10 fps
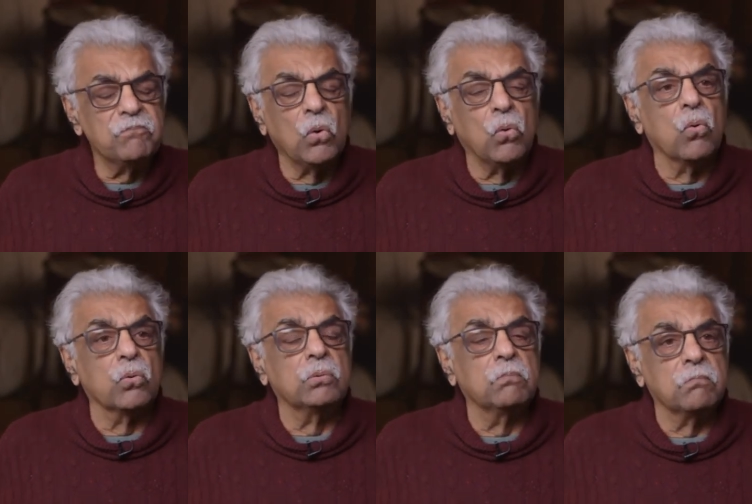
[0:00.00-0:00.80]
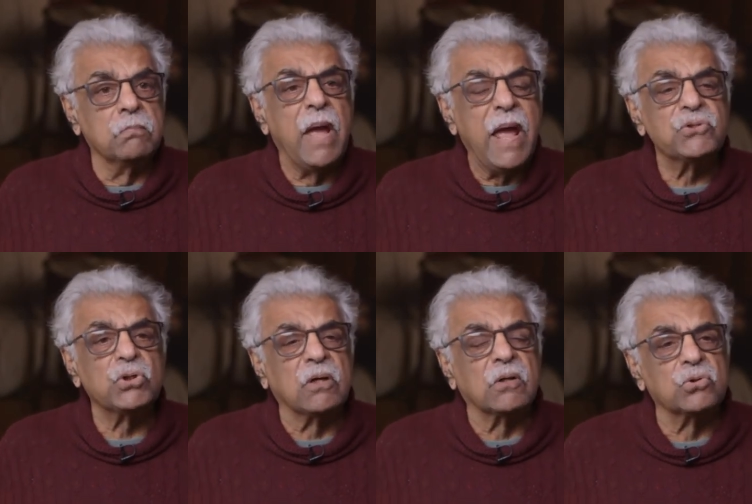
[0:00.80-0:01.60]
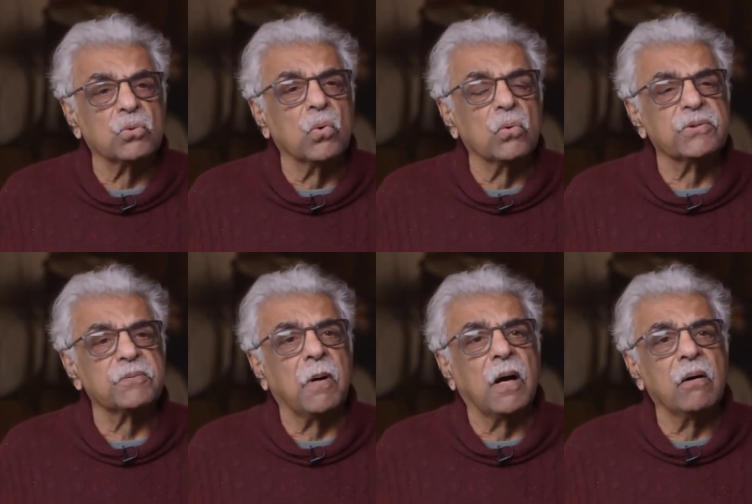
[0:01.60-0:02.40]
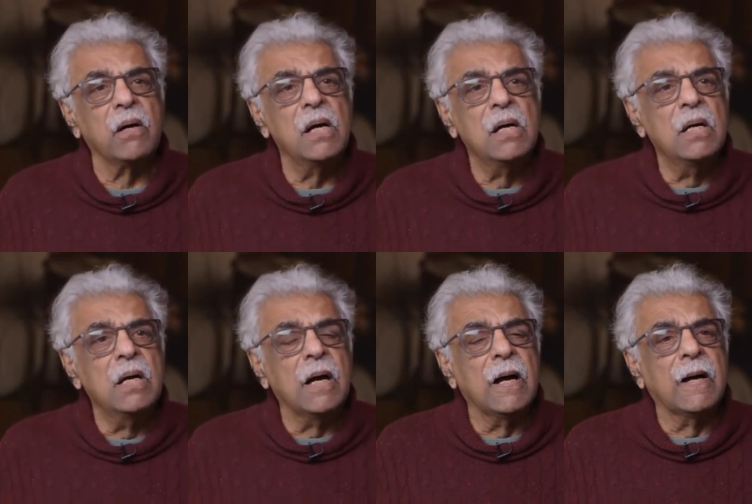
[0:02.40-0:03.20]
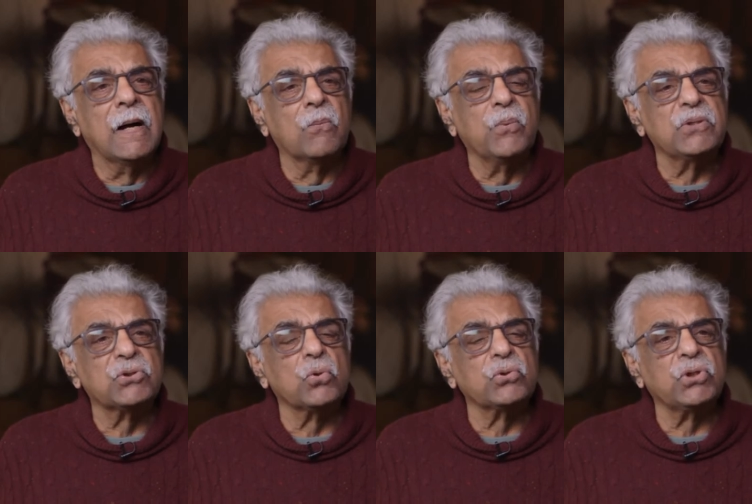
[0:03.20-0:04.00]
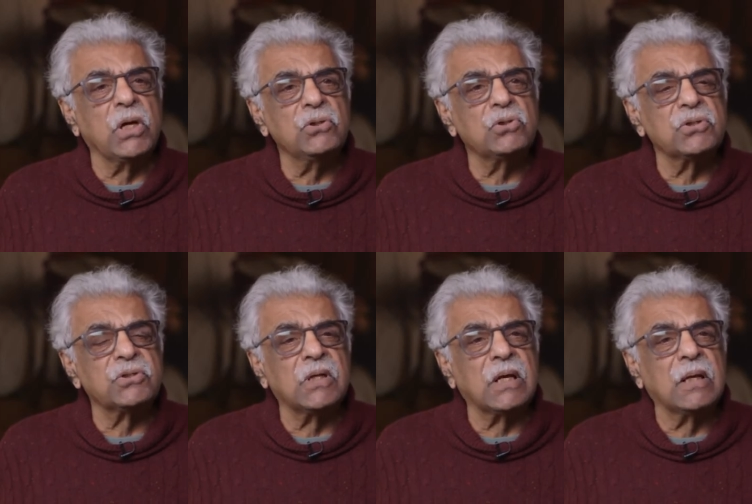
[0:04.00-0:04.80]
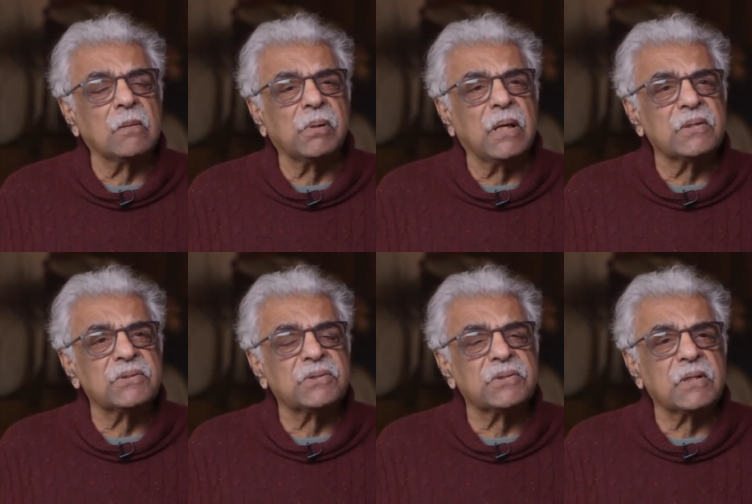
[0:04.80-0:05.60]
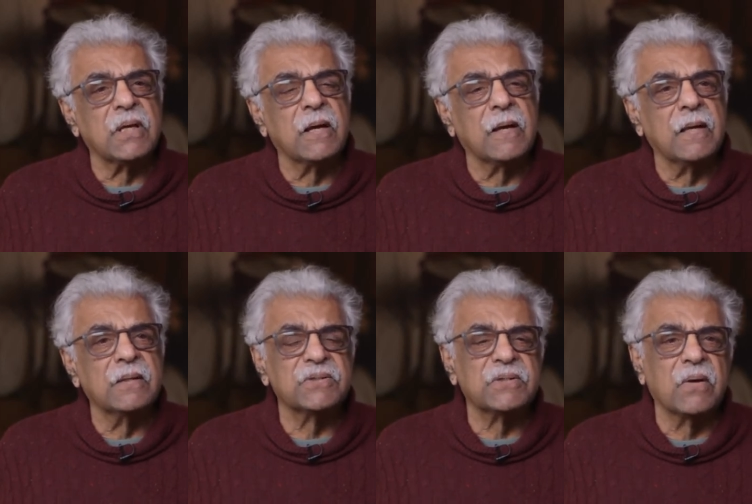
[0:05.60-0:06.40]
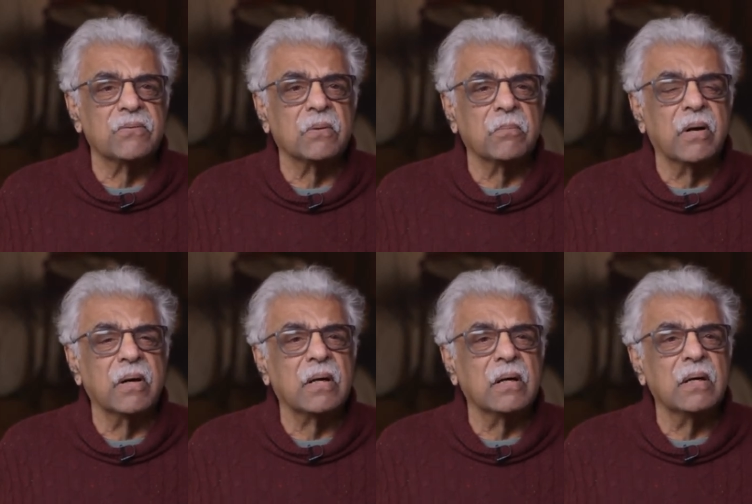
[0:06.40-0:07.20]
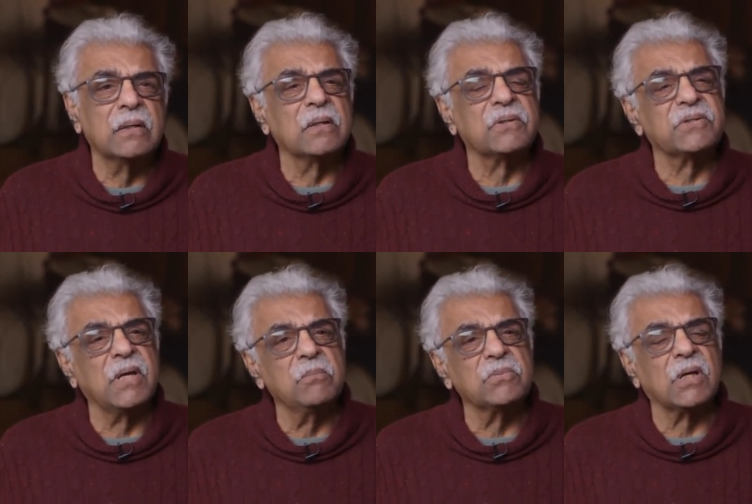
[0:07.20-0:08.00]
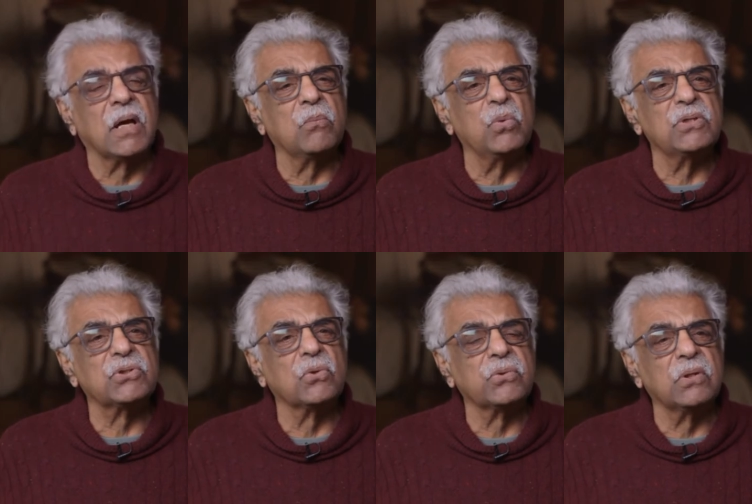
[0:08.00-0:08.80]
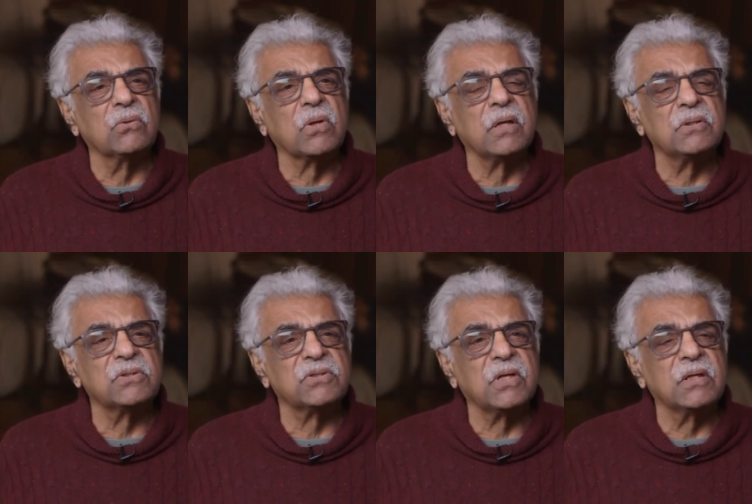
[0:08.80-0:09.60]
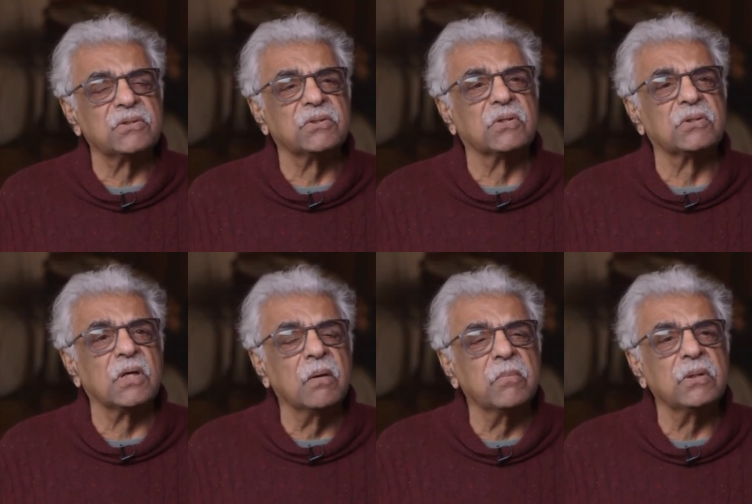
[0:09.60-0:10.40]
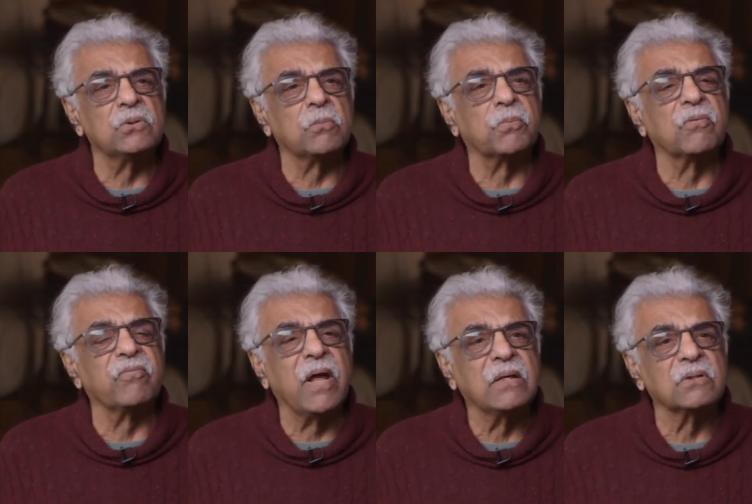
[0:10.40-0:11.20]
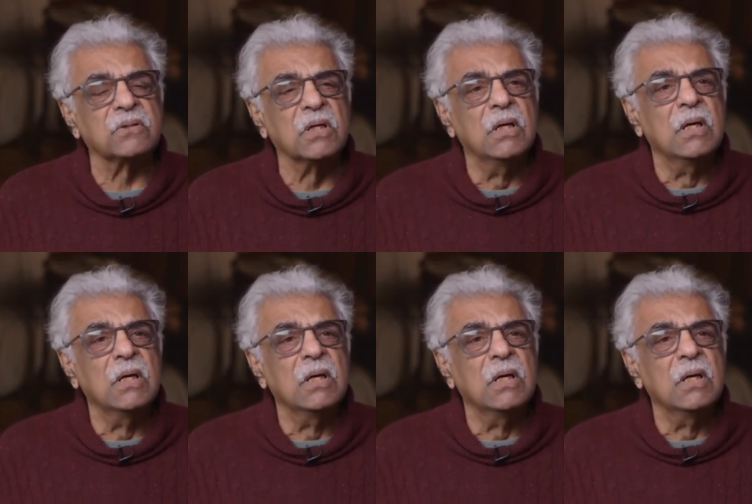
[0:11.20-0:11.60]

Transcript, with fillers: or edging towards power. We saw changes taking place in South America, and at the same time we saw the United States determined to prevent